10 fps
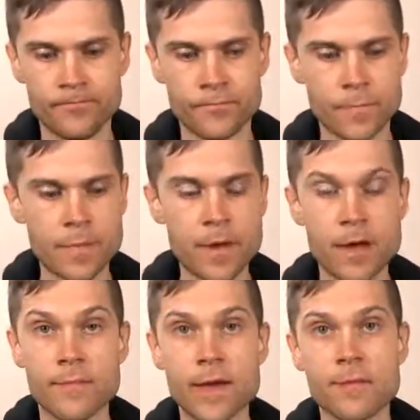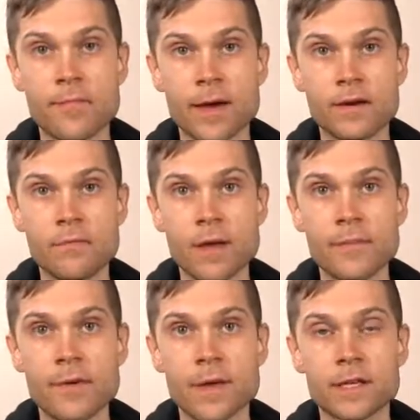Maybe I can make it better.
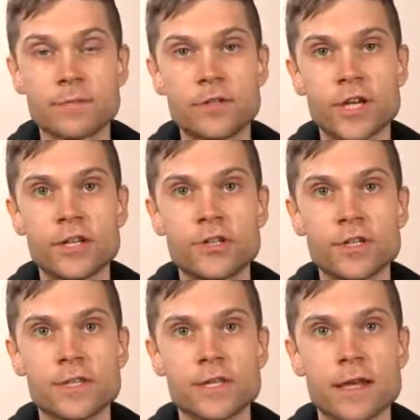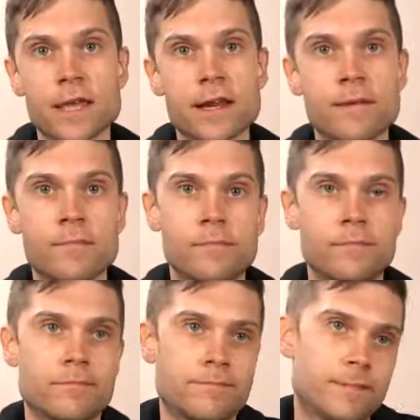Maybe make some changes. Again, I'm
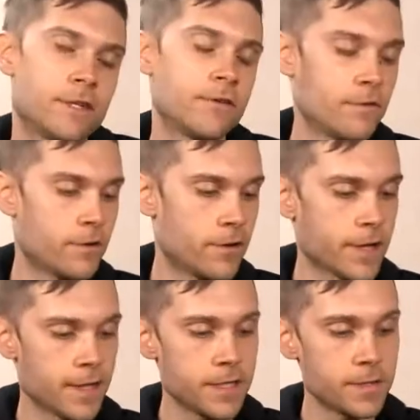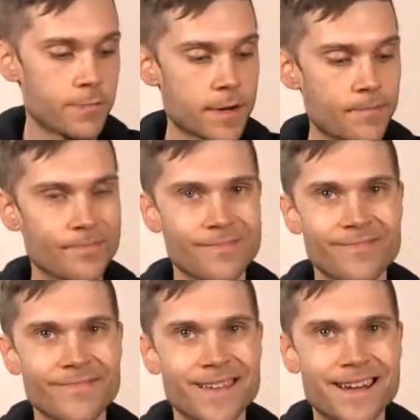still learning this, but
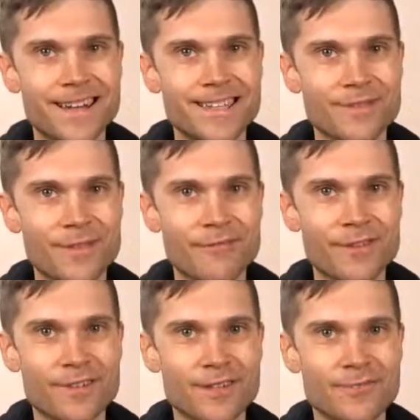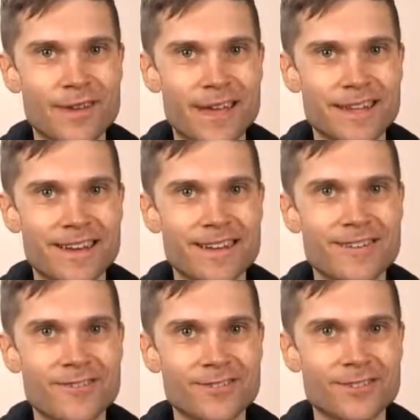I did something fun this weekend I
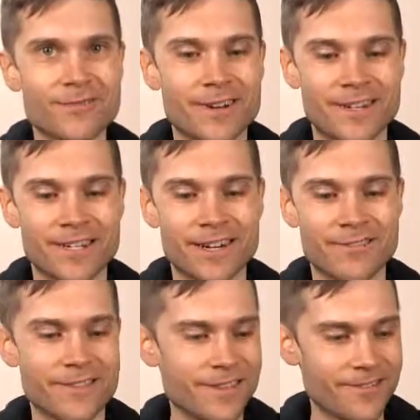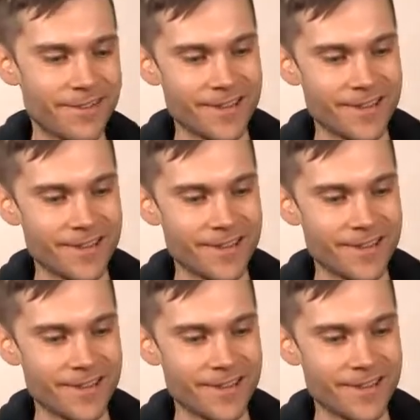also wanted to share with you.